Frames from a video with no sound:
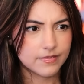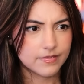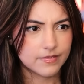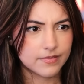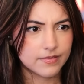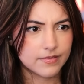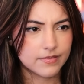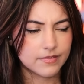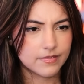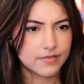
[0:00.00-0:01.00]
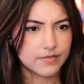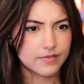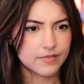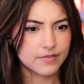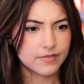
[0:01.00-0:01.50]

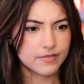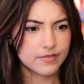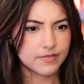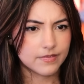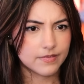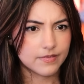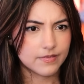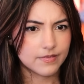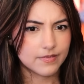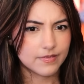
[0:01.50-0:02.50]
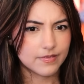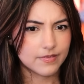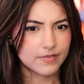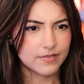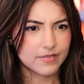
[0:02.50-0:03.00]

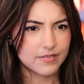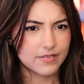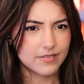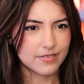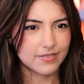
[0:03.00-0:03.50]
(silence)